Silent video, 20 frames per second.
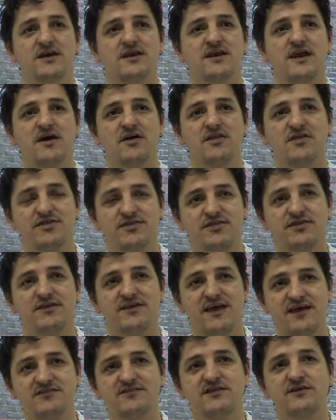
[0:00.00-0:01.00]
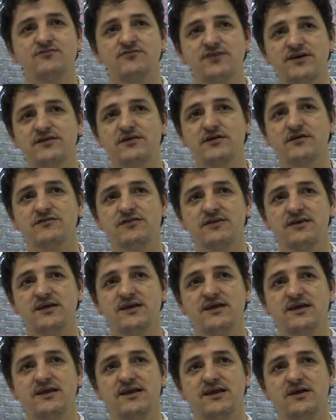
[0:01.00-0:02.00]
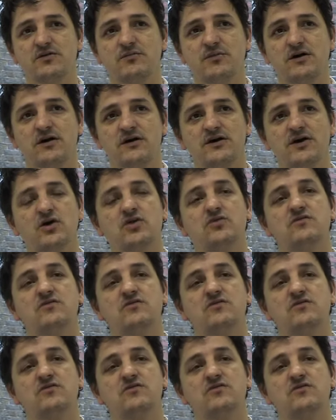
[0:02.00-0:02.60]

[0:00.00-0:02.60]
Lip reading: Now, getting rid of the illegal market,